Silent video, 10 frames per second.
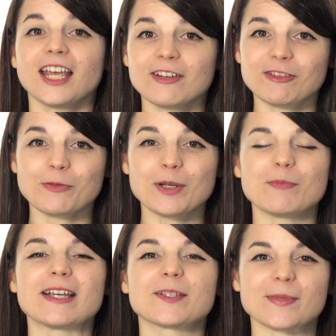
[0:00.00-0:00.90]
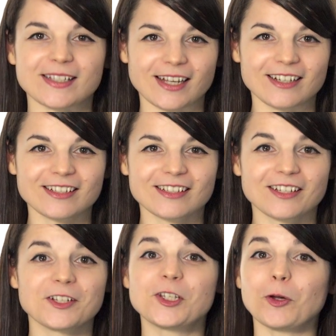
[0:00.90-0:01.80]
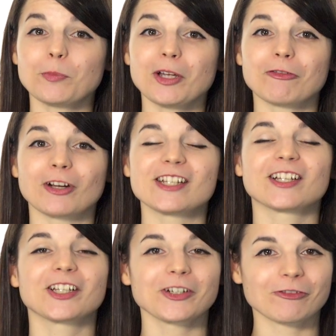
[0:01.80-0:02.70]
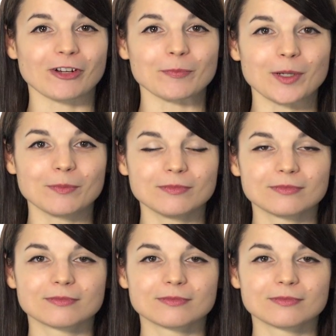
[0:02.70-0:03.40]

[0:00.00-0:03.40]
Everyone makes mistakes. Don't be afraid to learn from them.